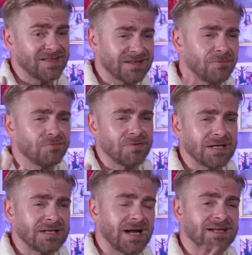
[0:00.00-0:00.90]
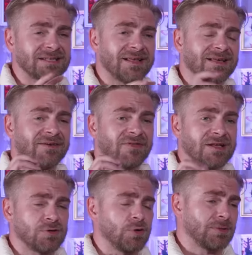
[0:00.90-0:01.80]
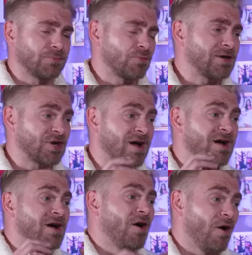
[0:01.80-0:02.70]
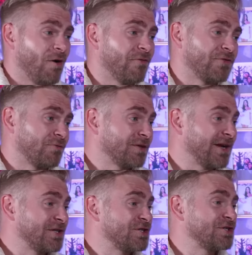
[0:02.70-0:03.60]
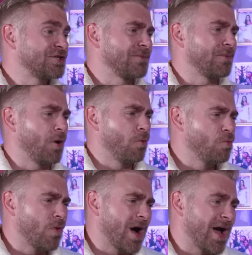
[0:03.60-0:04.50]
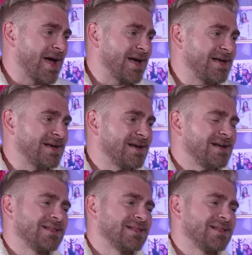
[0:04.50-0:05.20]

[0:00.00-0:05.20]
I think they're really nice. I think if they took the pressure of the relationship away,